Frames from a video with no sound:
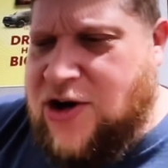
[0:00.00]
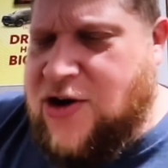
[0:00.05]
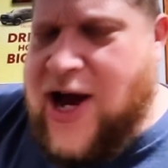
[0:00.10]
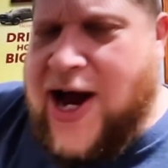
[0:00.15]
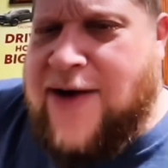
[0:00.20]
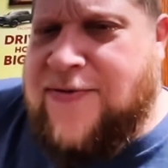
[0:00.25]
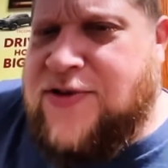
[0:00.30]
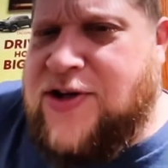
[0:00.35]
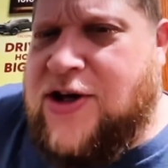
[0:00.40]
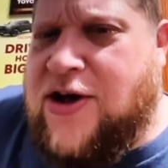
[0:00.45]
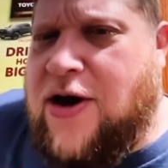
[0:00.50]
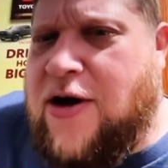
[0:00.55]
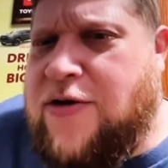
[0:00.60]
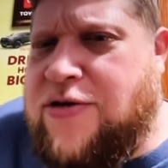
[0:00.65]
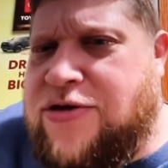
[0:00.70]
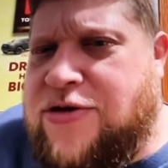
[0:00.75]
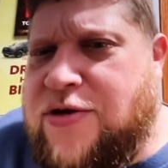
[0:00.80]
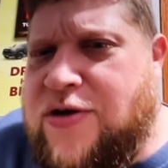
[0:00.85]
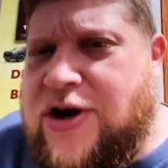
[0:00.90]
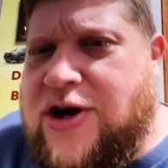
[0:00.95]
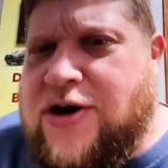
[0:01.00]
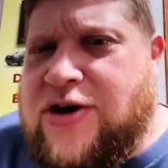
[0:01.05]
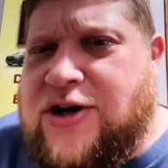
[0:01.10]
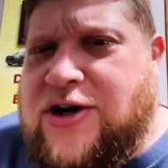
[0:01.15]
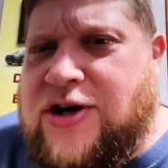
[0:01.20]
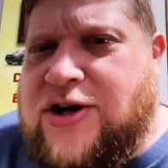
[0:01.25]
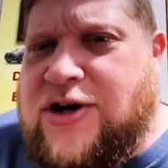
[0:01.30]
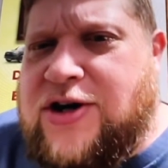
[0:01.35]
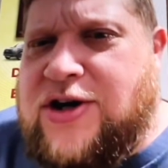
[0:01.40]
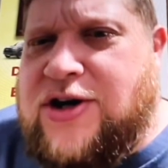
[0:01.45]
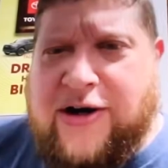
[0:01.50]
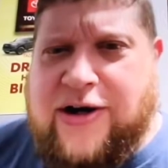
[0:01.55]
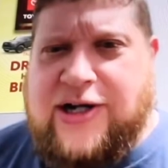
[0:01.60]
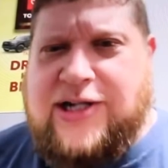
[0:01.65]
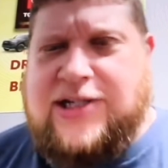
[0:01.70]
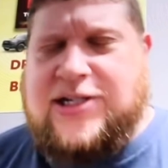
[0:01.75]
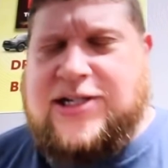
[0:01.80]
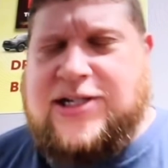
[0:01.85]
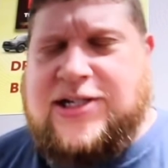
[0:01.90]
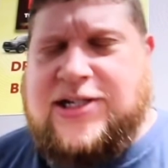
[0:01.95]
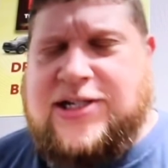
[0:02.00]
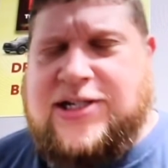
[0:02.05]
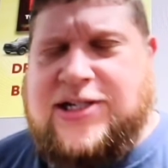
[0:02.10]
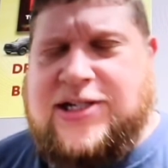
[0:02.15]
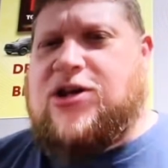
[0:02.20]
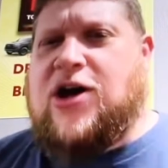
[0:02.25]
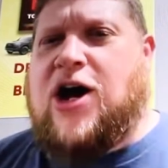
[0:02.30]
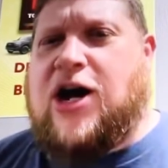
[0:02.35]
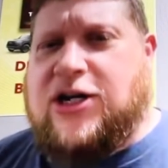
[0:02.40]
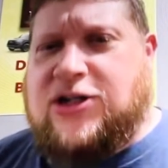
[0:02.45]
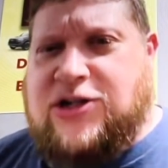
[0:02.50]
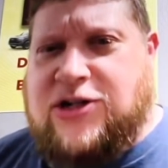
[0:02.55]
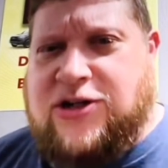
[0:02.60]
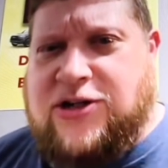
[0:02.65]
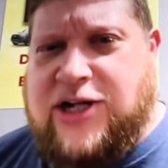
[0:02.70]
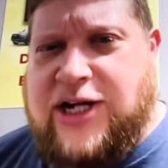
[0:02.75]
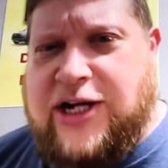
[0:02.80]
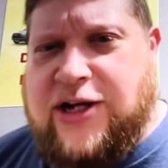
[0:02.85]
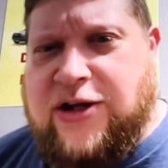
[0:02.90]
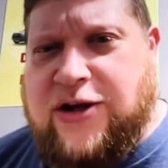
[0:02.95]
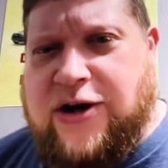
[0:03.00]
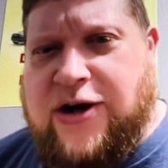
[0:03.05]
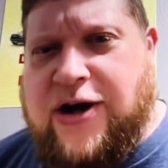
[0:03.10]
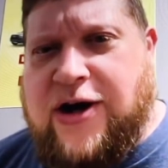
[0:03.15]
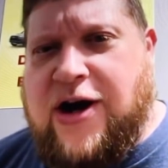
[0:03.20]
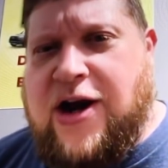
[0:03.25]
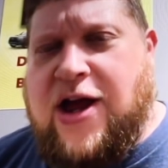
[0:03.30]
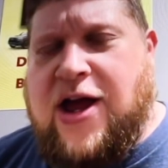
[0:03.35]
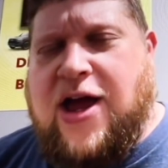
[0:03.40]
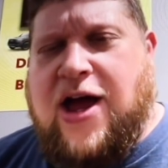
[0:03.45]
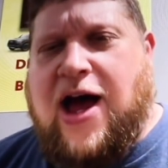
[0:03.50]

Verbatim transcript: You have to go through your dealer. It's like you got to talk to your dealer.